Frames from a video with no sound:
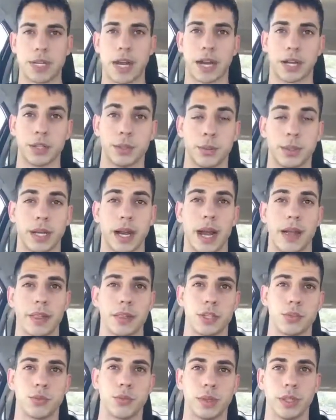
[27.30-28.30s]
Talking to a guy
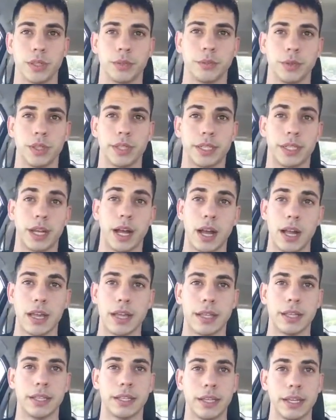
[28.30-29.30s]
that's really, really
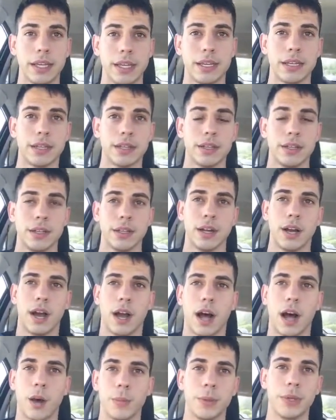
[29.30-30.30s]
cut and lean,
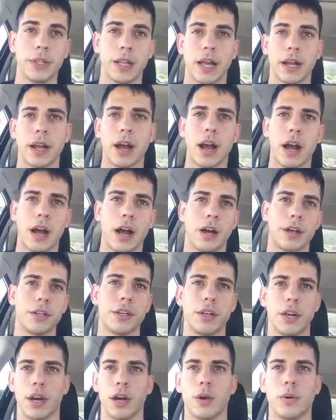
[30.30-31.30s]
I'll be like, oh,
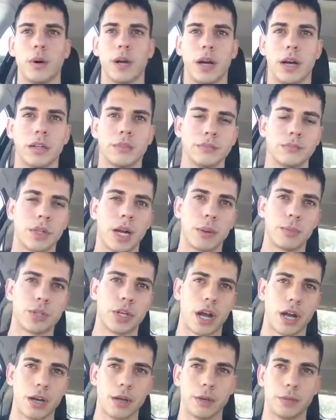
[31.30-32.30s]
you know, uh, I'm
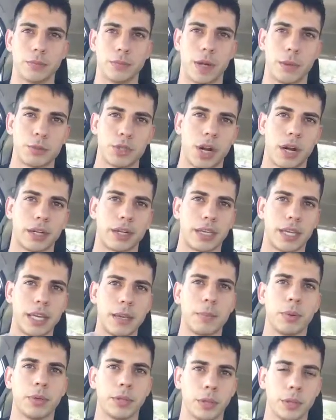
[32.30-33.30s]
trying to I'm trying to
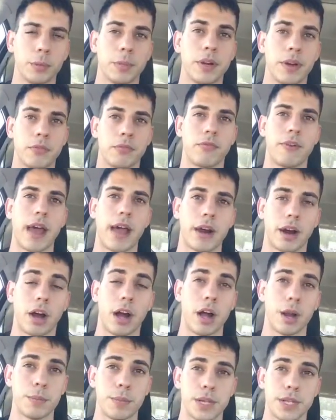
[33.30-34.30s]
keep a little bit of fat
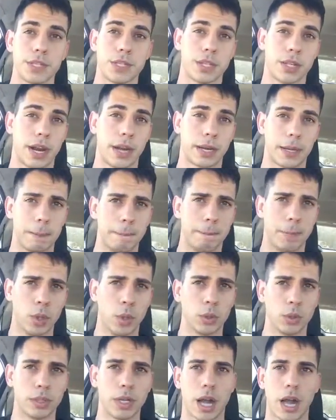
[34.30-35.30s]
on me so that I can
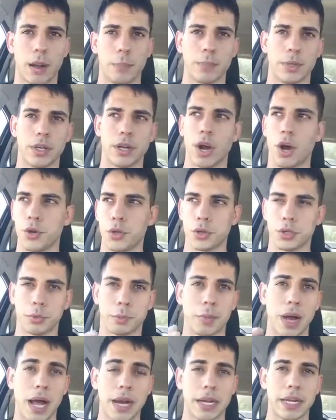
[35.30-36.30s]
bulk up. You know, your
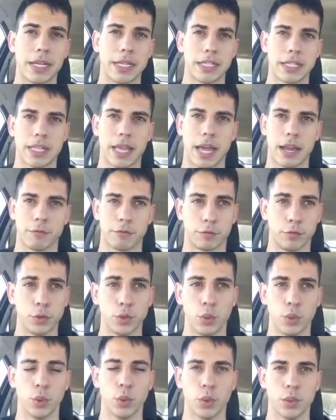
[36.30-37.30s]
body needs that
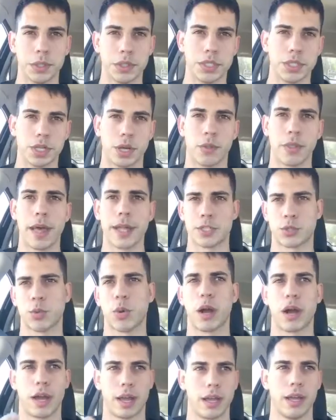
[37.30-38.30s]
fuel, and so that's
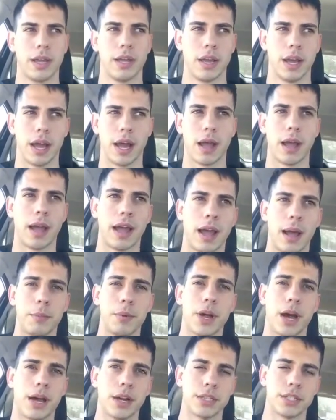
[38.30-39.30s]
why I,
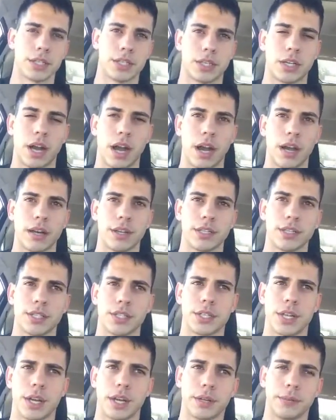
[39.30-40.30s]
am not as cut
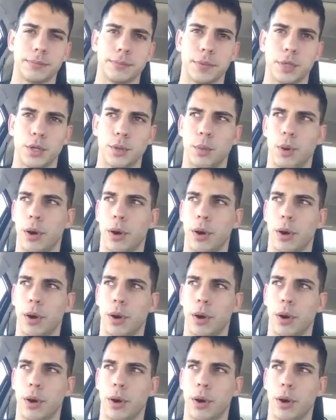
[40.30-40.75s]
as uh, you